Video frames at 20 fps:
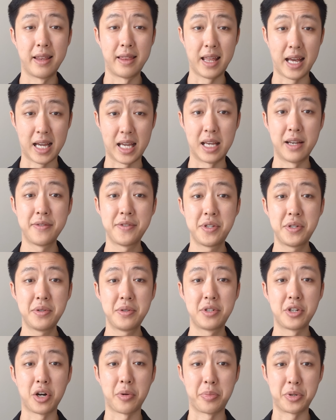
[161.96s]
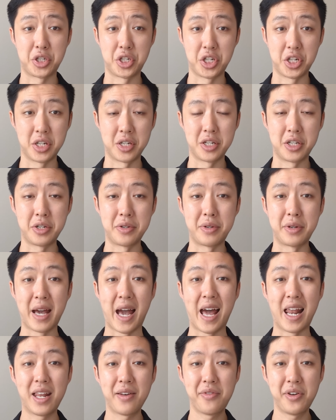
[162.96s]
That gives you the opportunity to
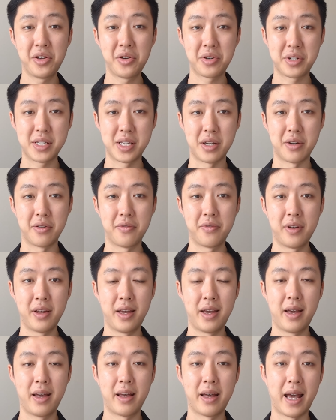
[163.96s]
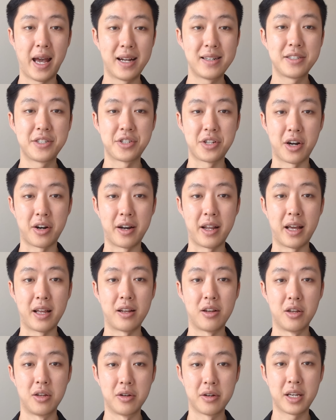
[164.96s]
elevate yourself and start
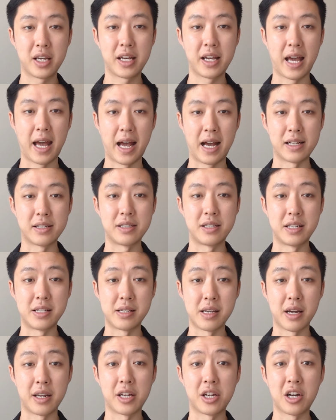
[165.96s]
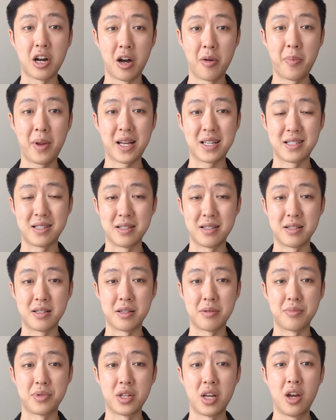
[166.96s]
looking at designing complex
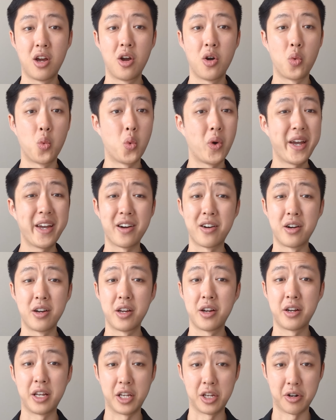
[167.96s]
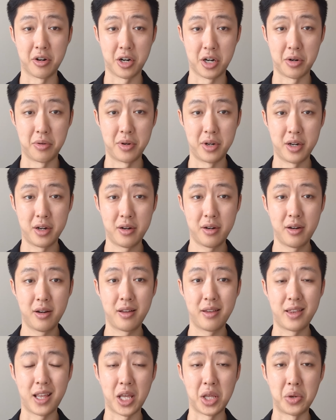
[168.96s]
systems way earlier in your career
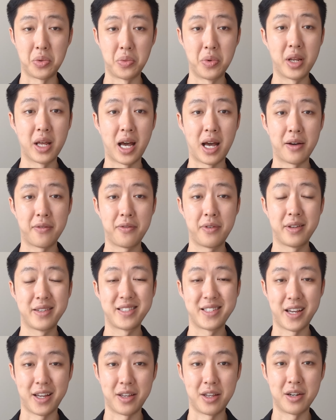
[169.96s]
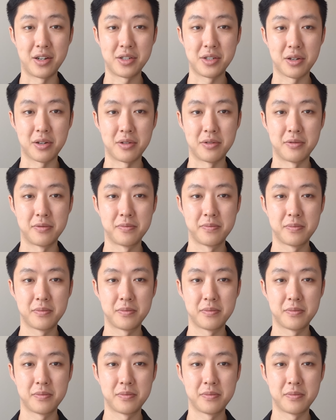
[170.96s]
than you would have 10 years ago.